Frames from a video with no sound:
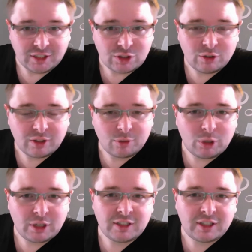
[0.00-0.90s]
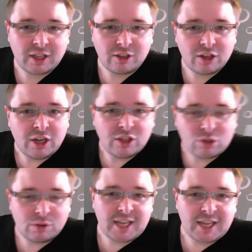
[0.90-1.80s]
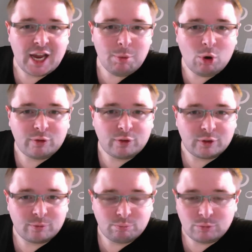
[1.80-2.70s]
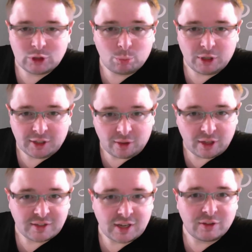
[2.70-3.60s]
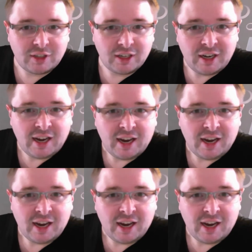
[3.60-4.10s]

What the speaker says: And so they're putting together sort of a table for just putting things out there.